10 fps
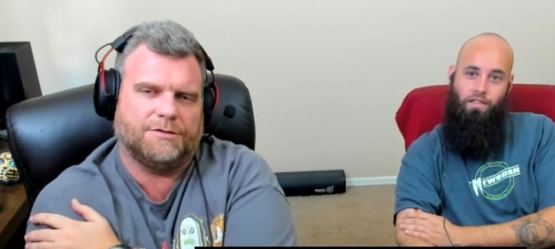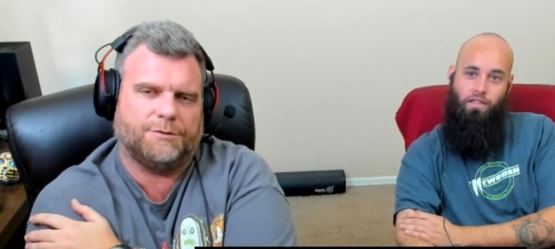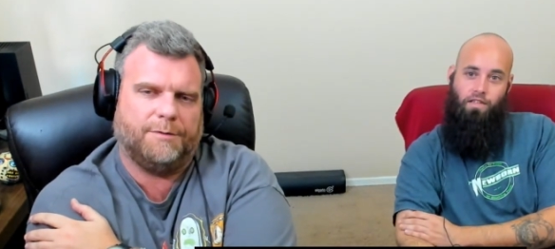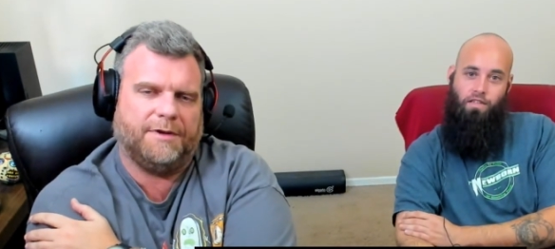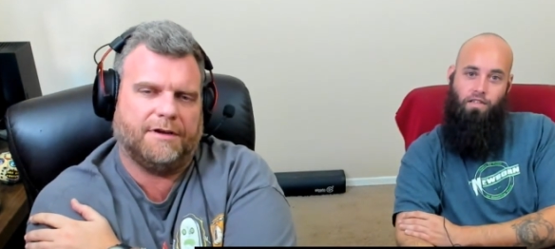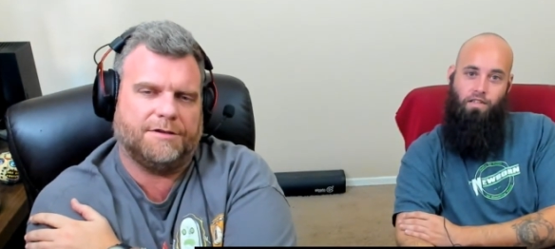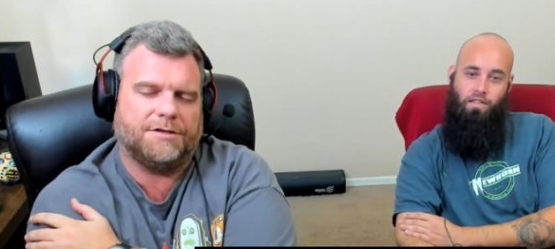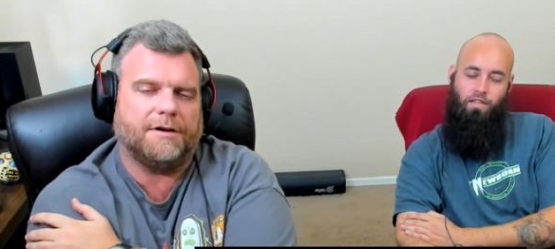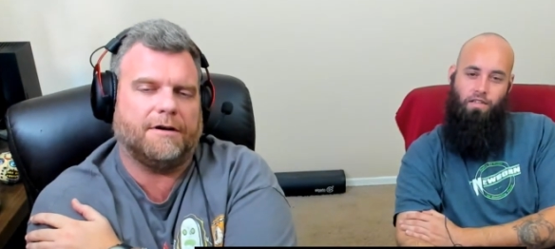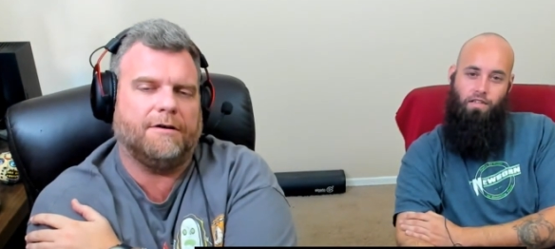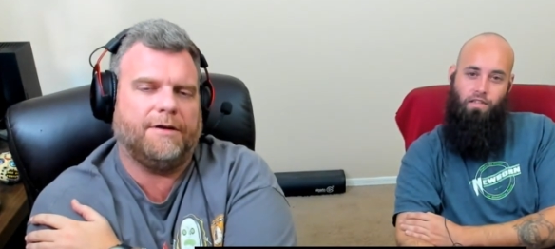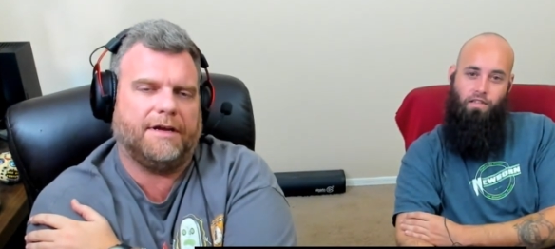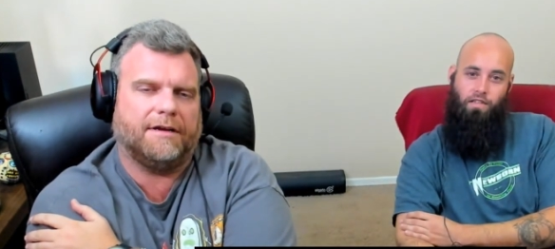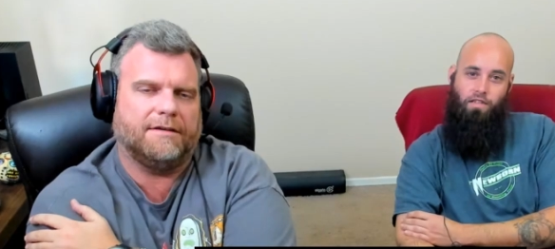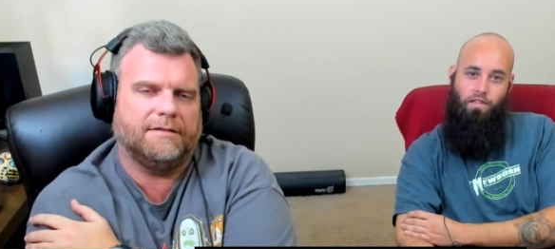Speaker 1: Streaming on Shudder. Oh
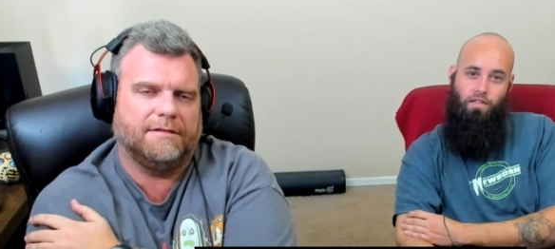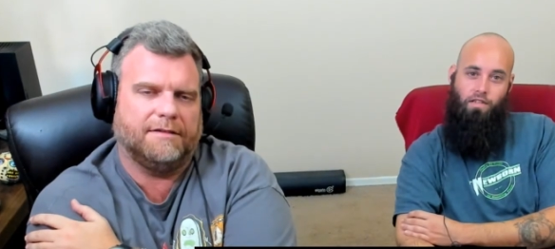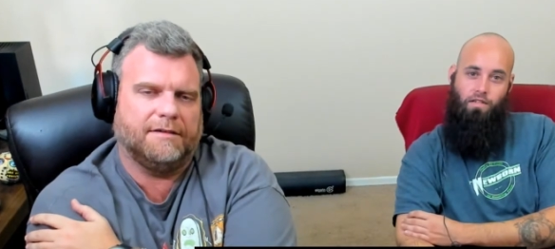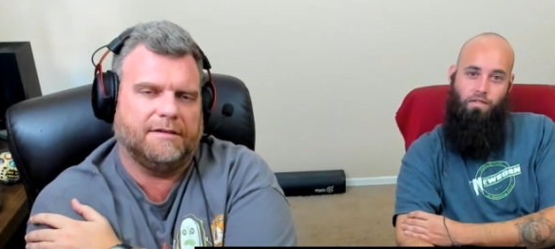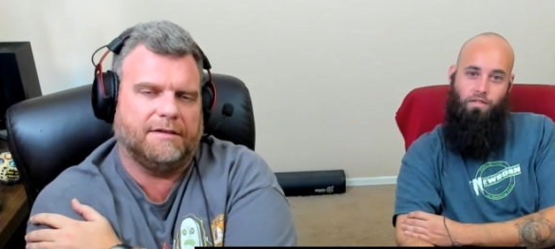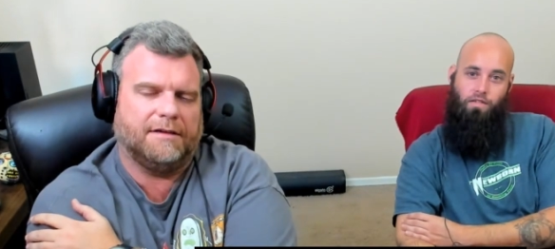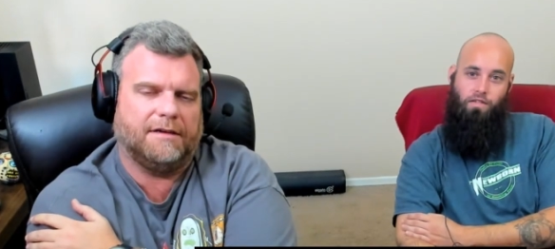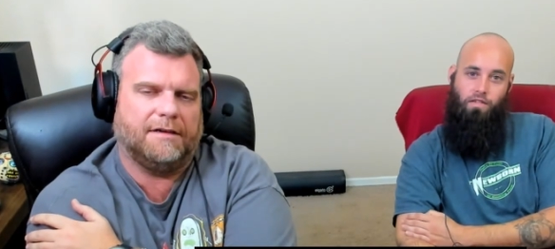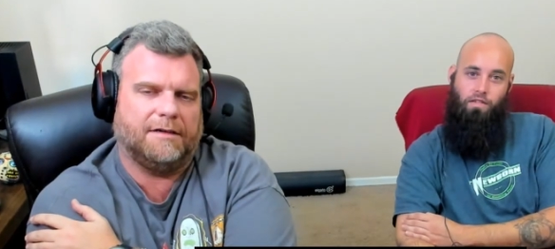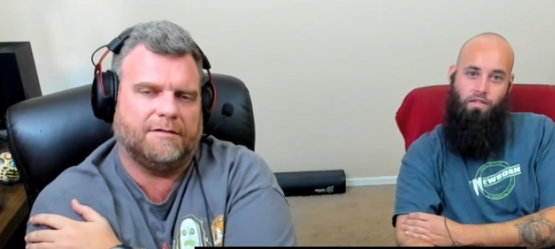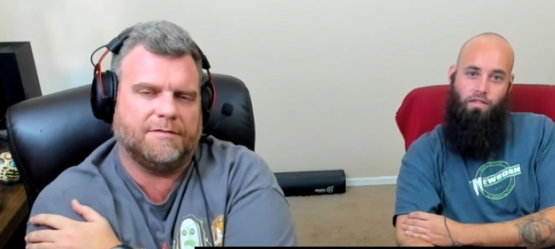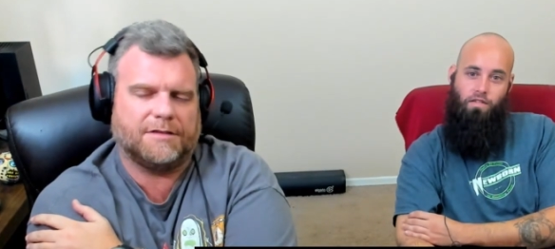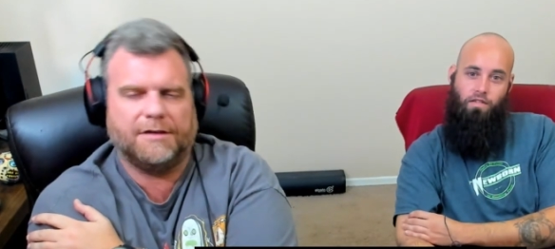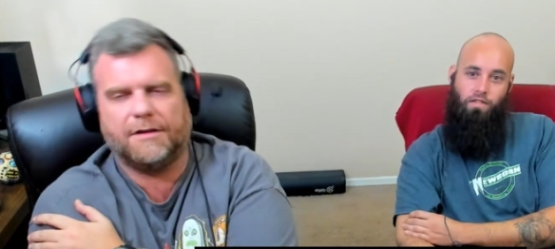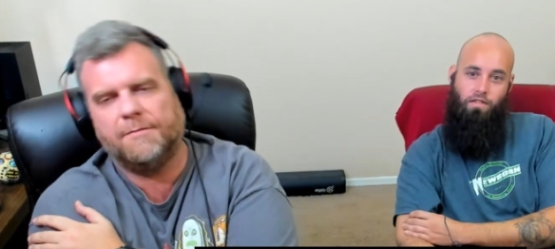yeah. Uh, it's
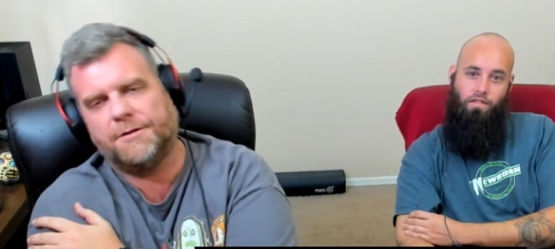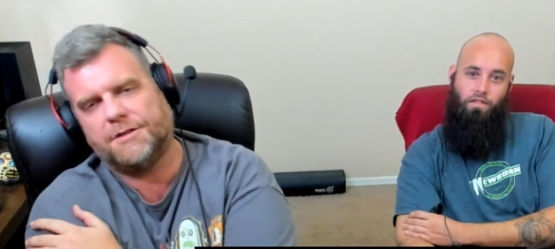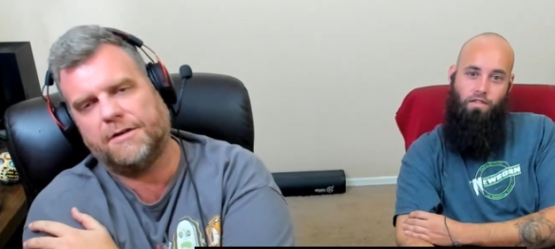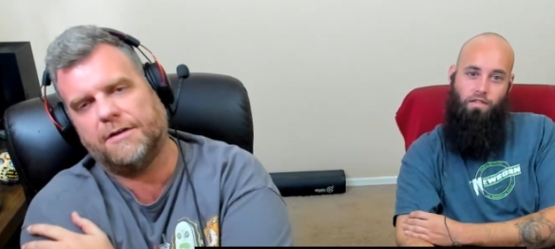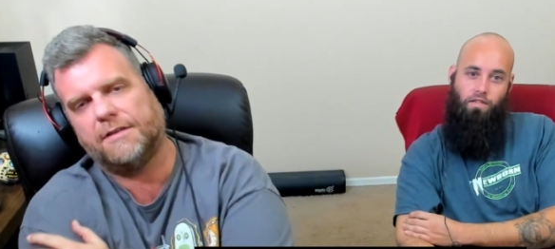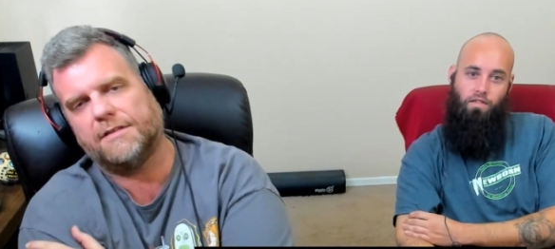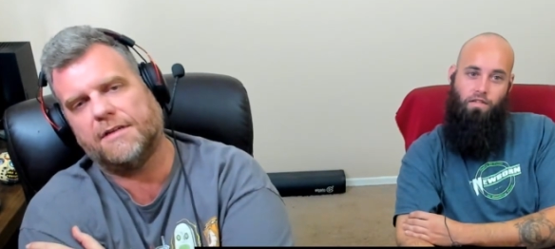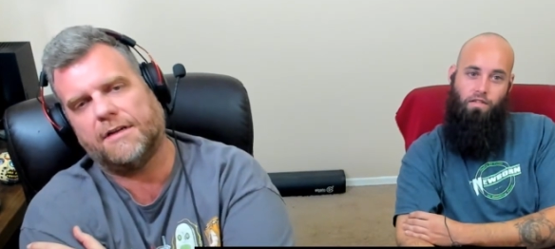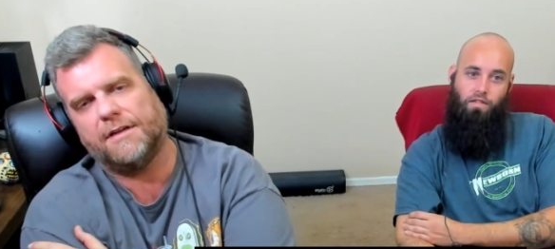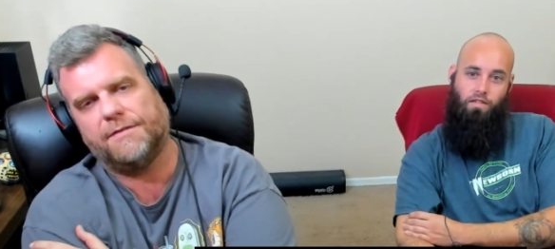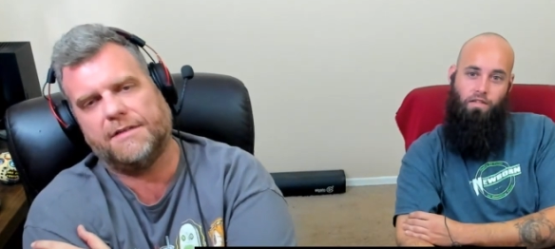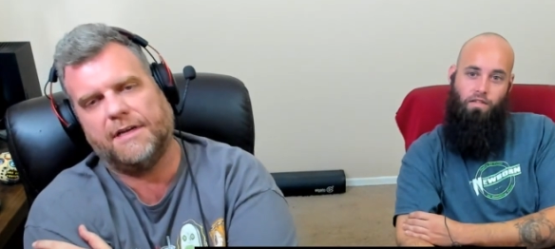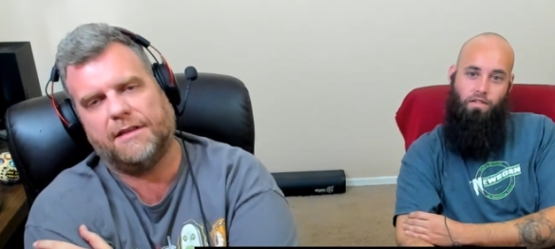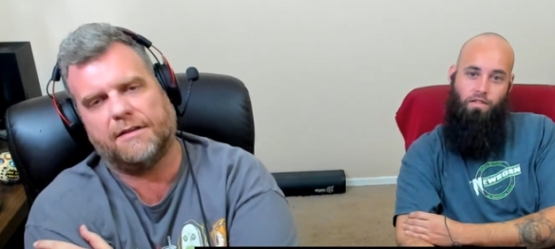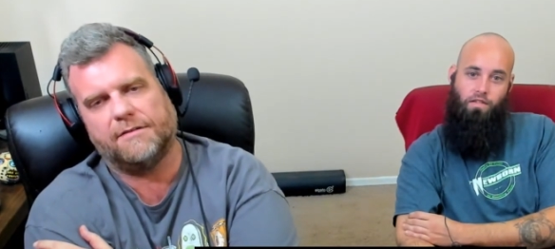gonna come to Shudder. It does not give a
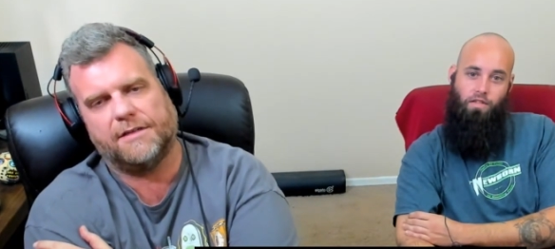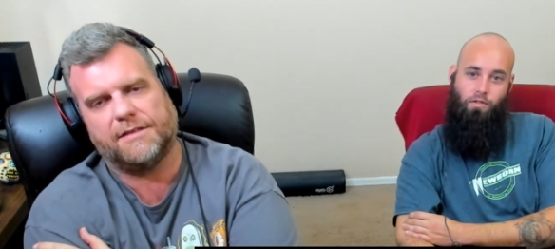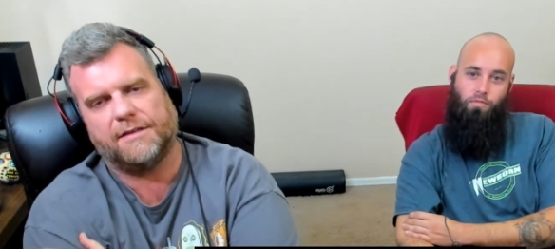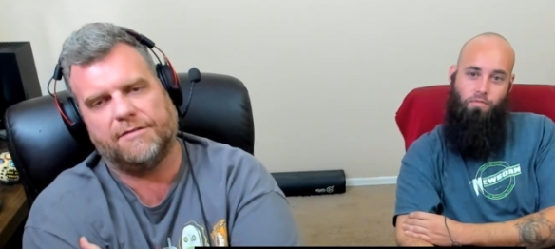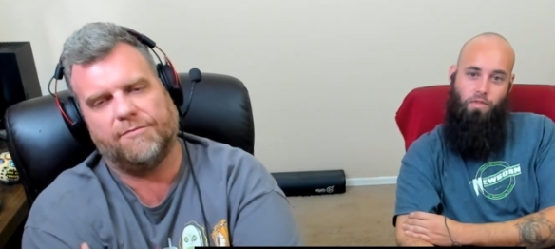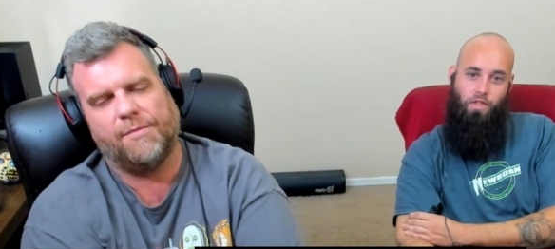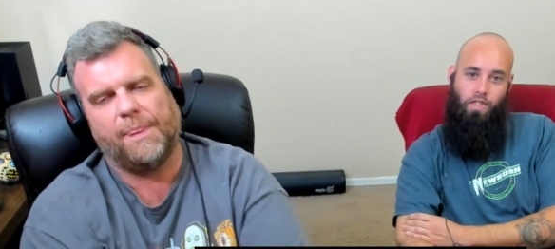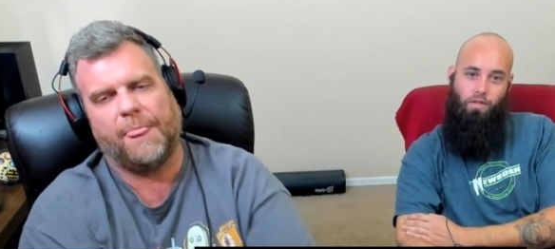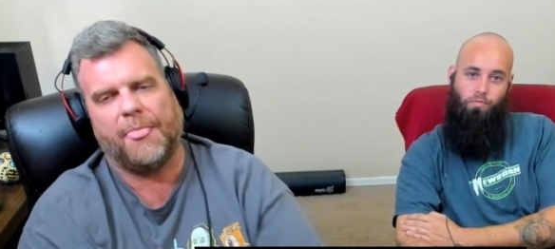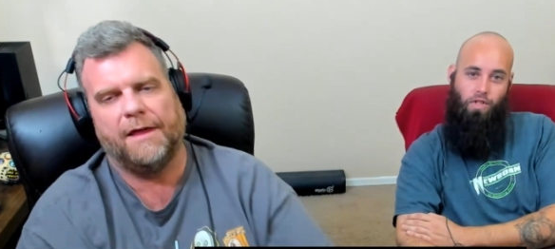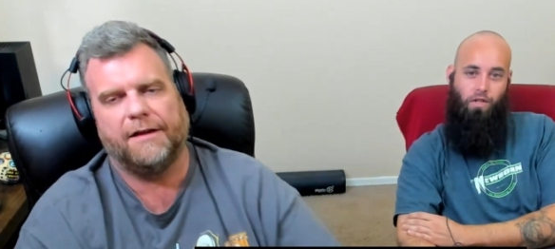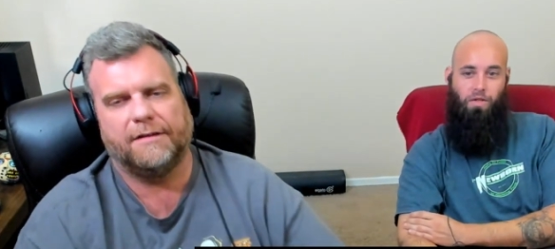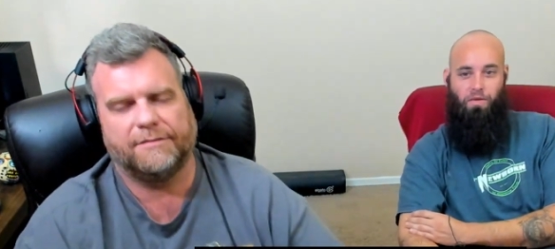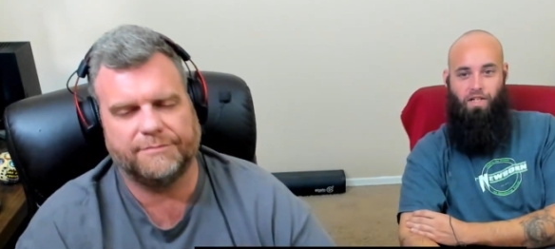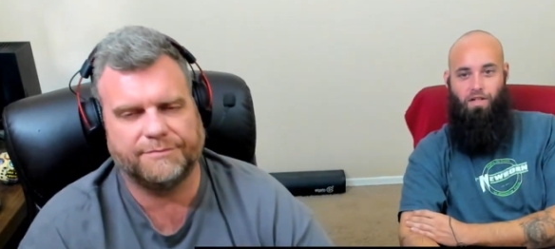date though, does nope. it? Okay. Probably
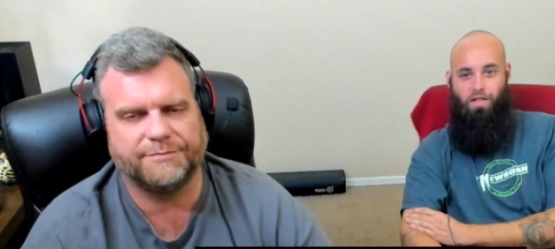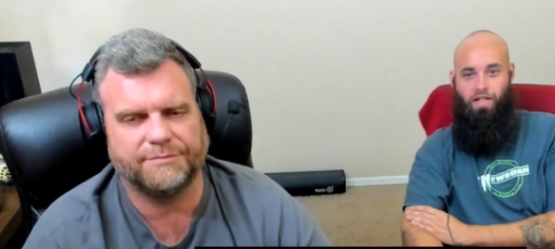within the